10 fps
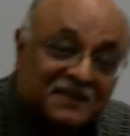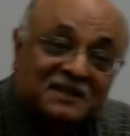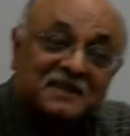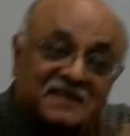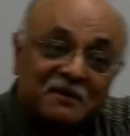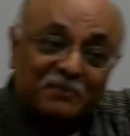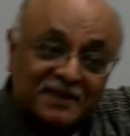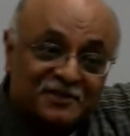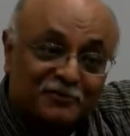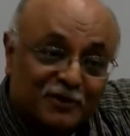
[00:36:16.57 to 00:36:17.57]
the same
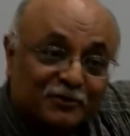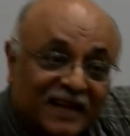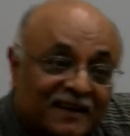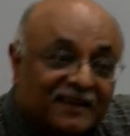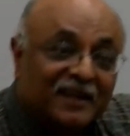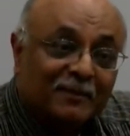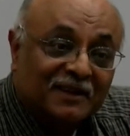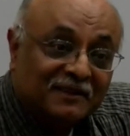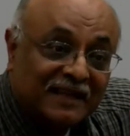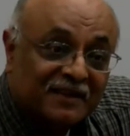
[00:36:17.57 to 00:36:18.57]
person who wrote that thing about
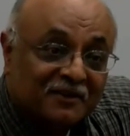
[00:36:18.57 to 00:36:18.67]
the end of